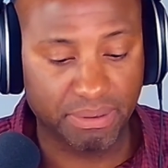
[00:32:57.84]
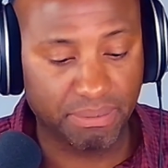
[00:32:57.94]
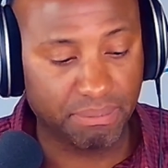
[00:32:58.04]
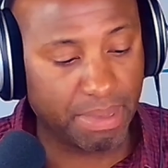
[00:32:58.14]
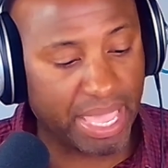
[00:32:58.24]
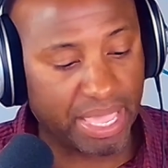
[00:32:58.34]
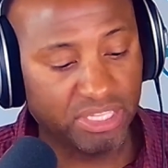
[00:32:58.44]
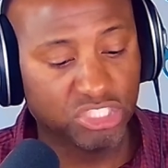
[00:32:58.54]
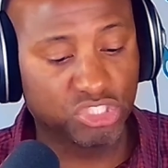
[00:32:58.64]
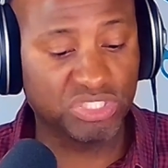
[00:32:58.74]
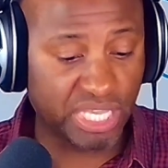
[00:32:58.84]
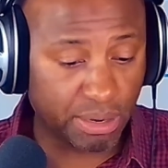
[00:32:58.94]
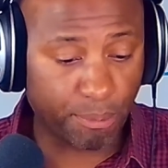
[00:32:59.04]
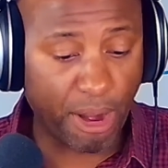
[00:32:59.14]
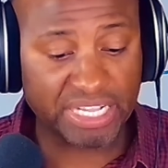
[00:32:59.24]
Man, so instead
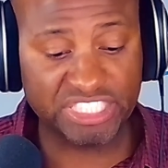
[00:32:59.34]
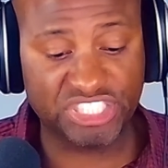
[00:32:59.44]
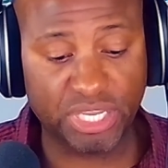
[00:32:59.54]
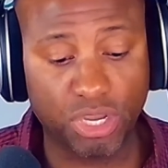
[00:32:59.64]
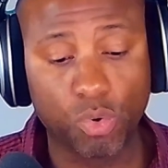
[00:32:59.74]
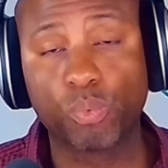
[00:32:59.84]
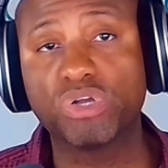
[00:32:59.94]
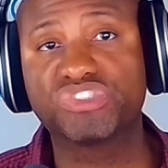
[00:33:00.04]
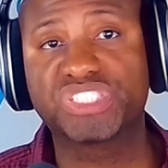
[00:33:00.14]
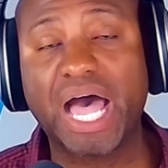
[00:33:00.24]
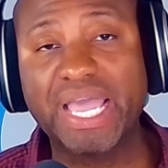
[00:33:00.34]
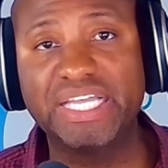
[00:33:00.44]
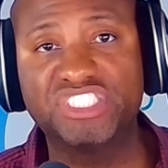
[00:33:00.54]
of practicing real science